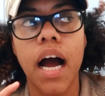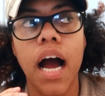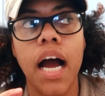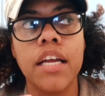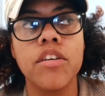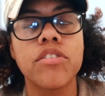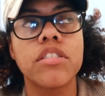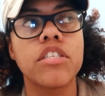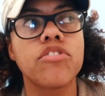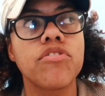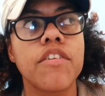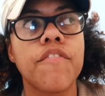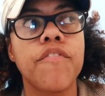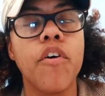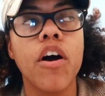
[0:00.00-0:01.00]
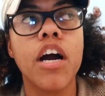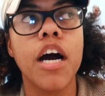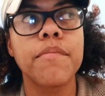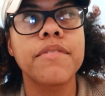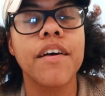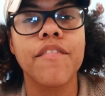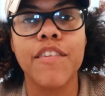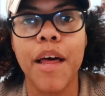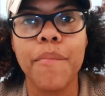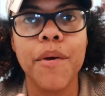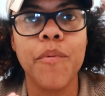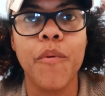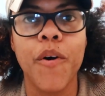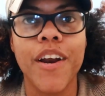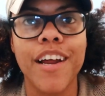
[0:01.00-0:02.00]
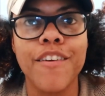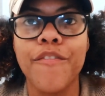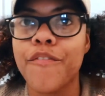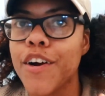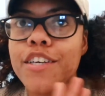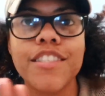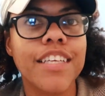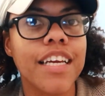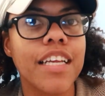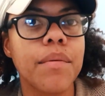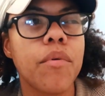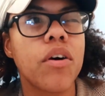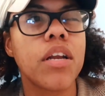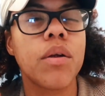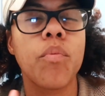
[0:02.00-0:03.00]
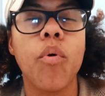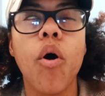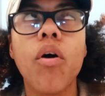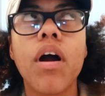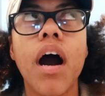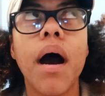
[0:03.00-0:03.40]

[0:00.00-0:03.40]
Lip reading: I used to drink 4 cups of lemon water first thing in the morning, woke